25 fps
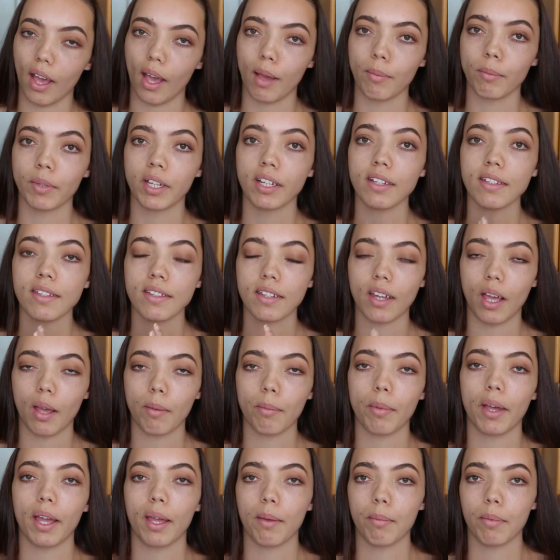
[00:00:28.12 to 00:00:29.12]
I'm going to
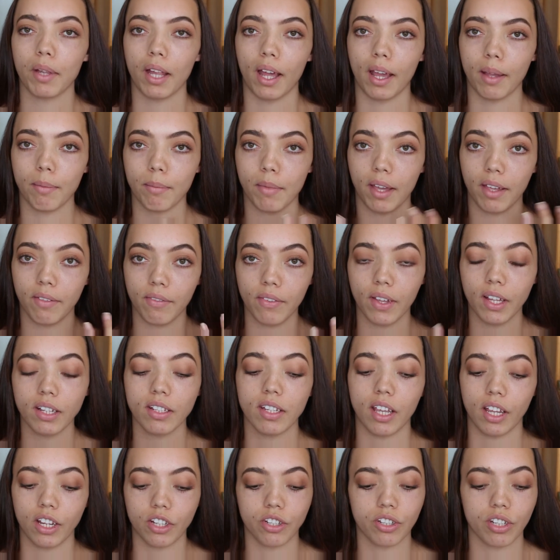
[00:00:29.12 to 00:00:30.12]
start by applying my
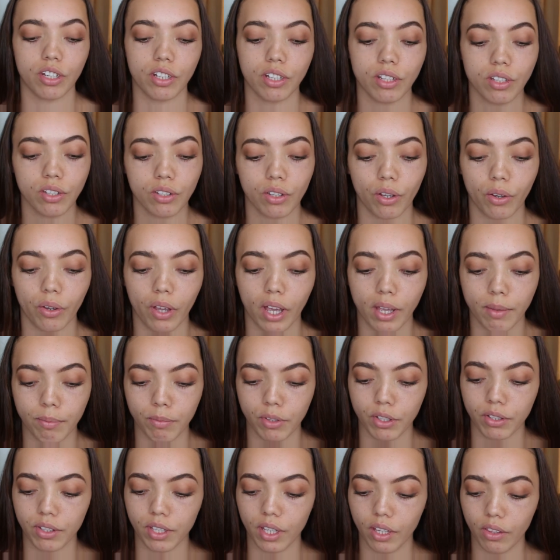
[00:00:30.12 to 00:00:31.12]
foundation. So
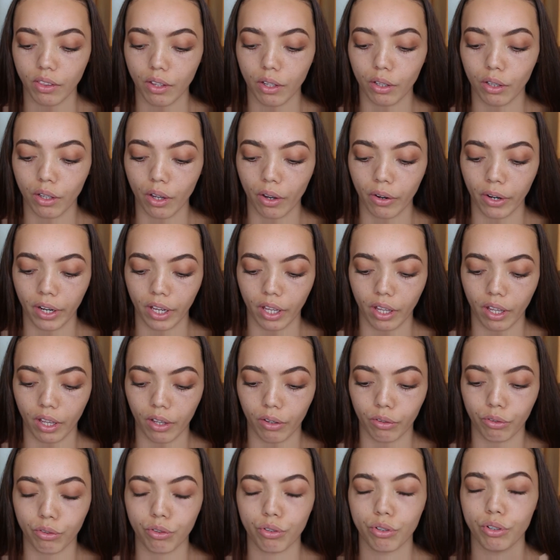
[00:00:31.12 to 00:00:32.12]
I'm using the
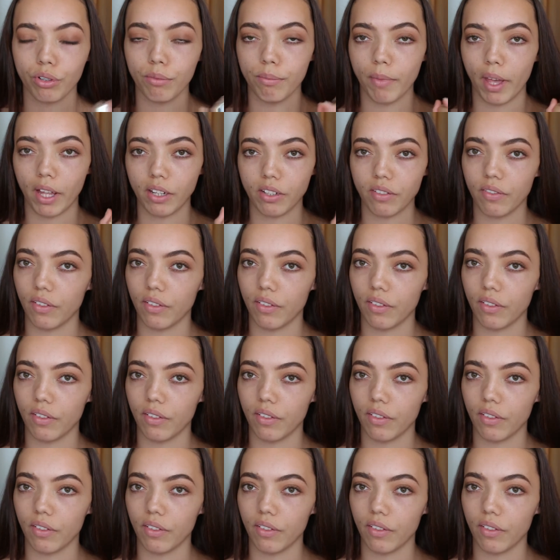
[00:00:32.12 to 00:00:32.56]
L'Oreal True Match